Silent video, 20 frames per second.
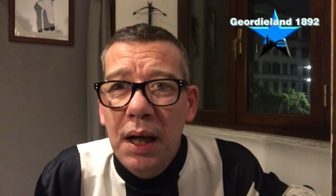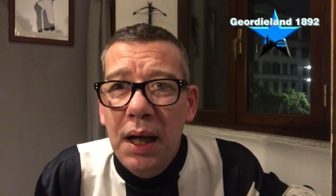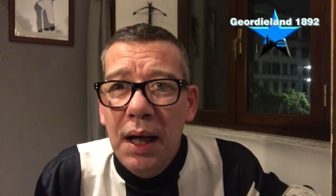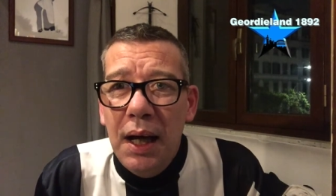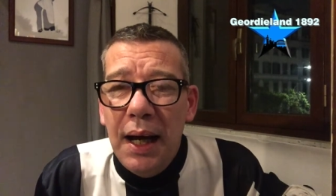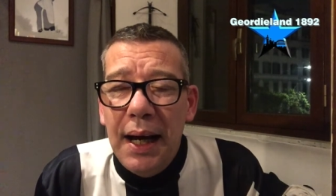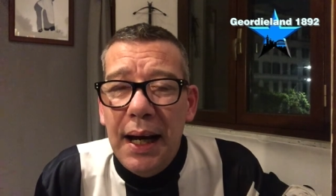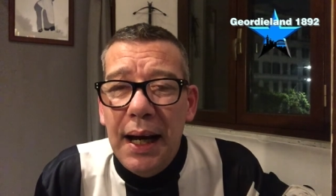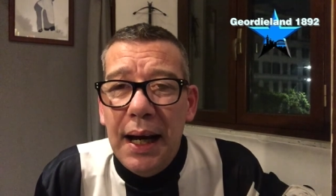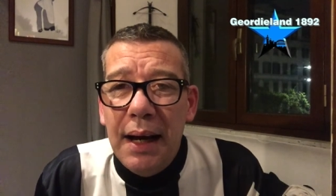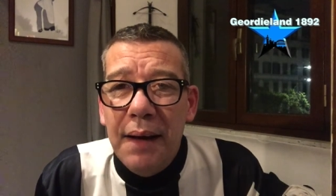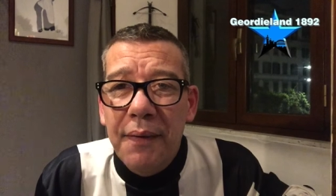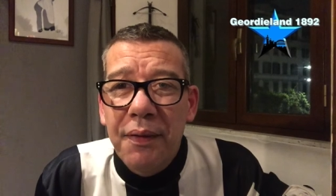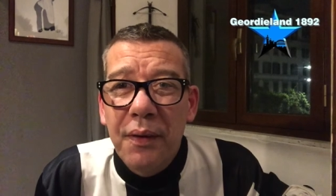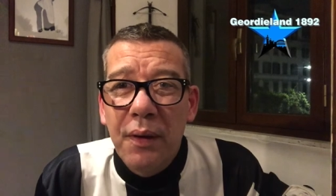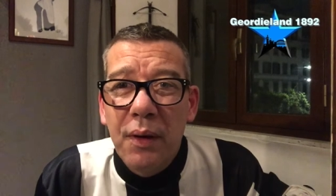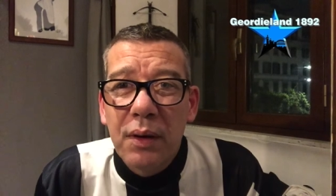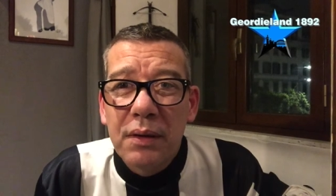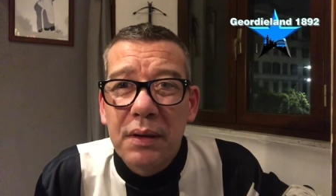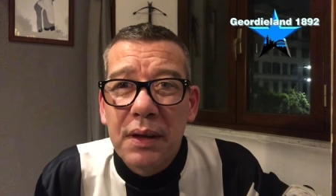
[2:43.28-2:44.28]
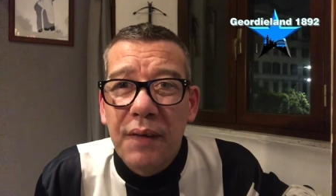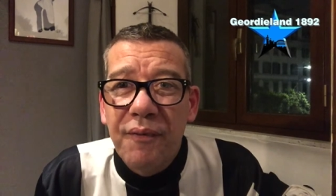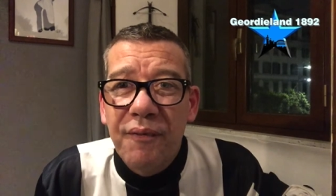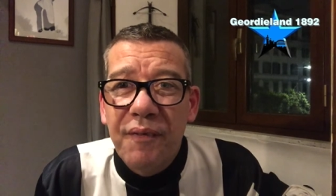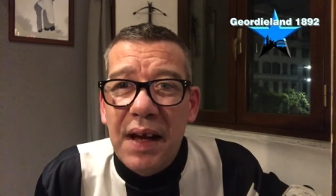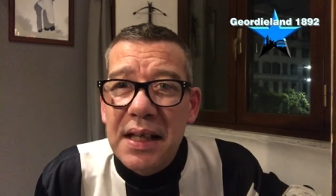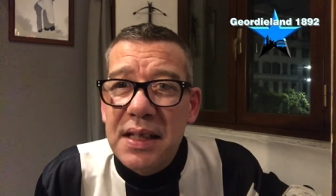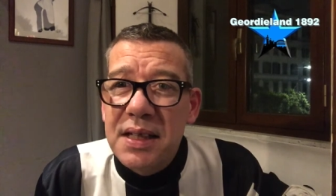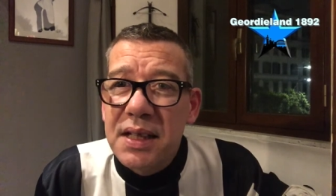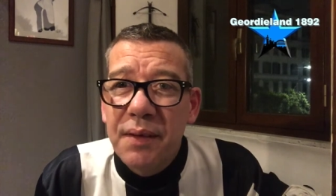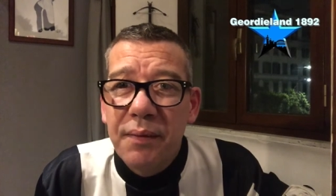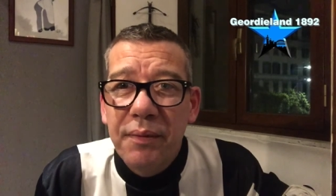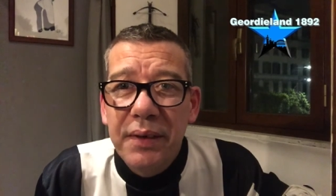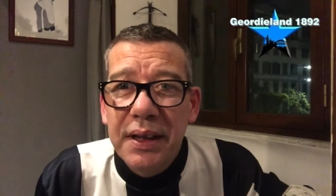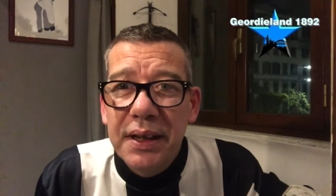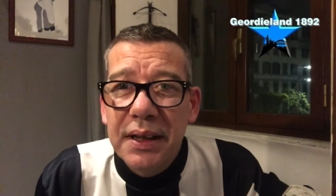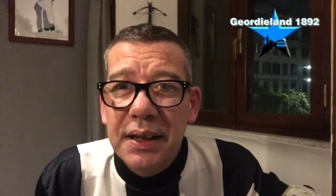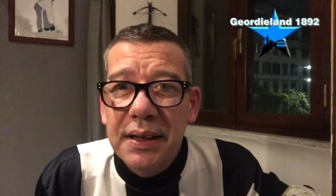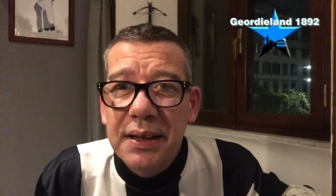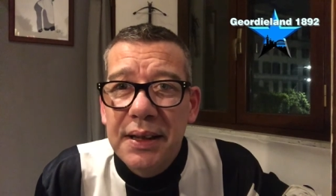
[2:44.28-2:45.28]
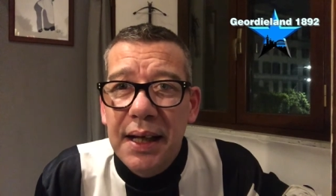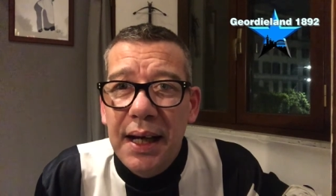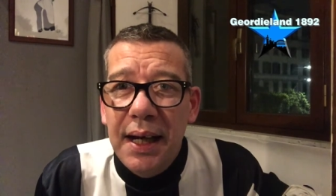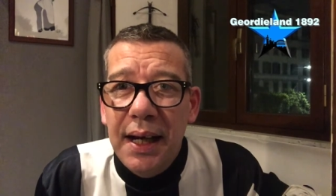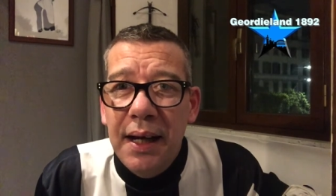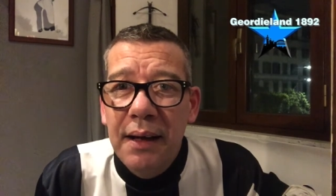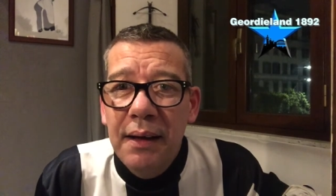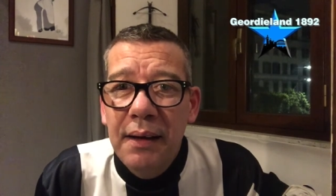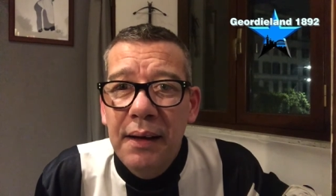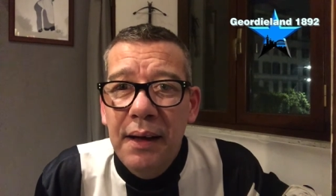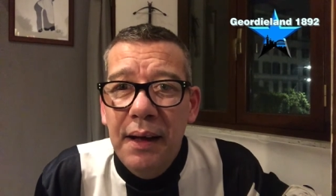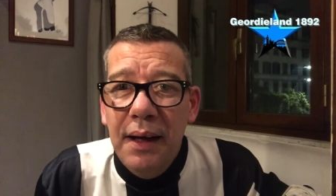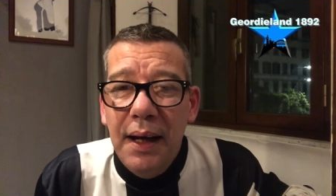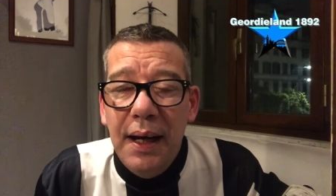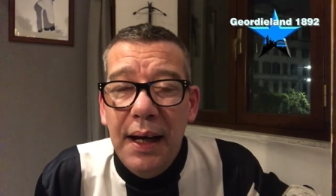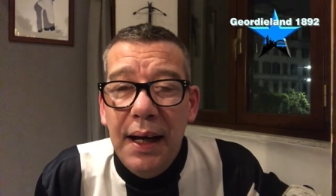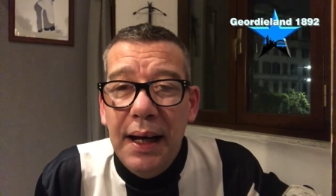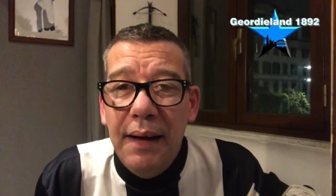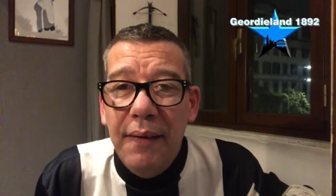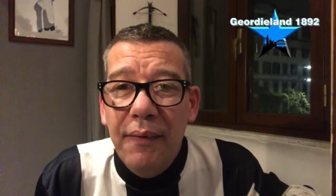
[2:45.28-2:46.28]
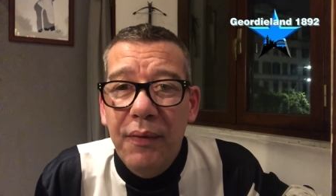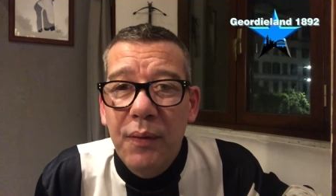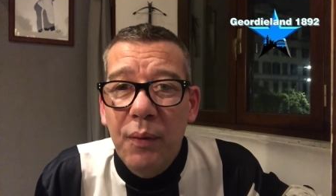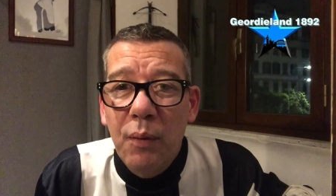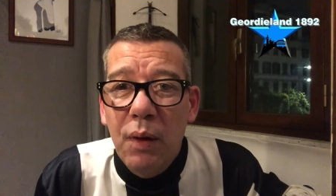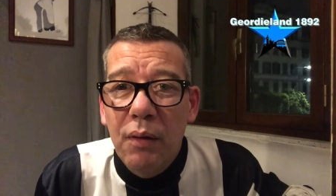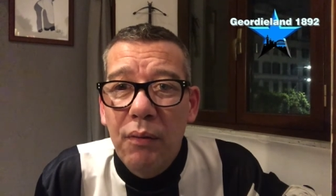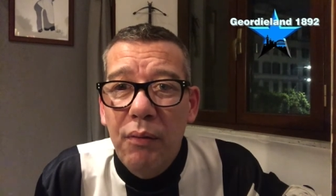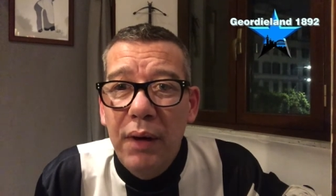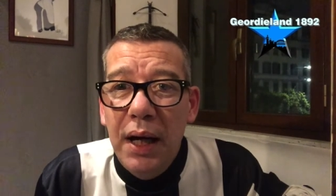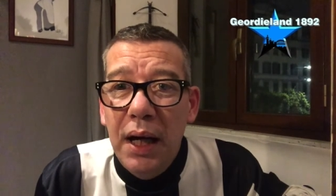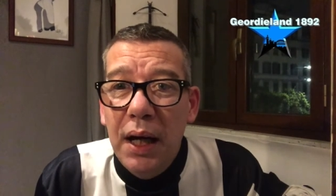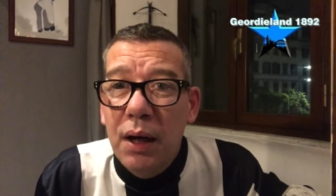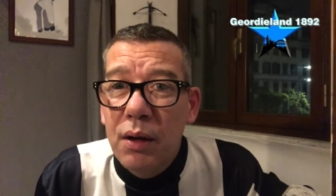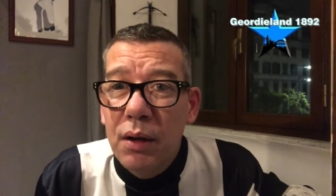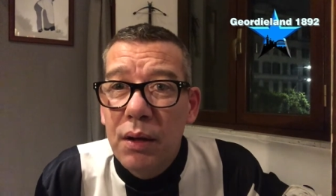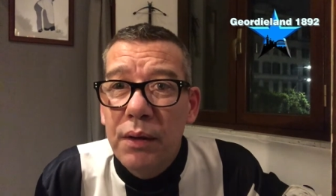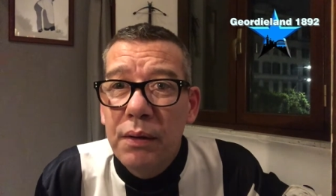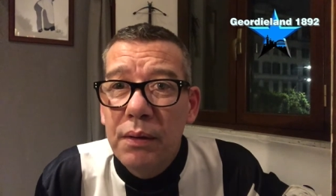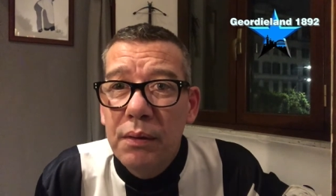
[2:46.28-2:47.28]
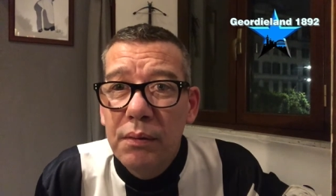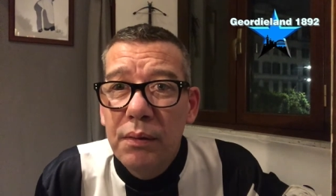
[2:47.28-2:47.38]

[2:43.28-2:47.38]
I thought defensively today they were really good.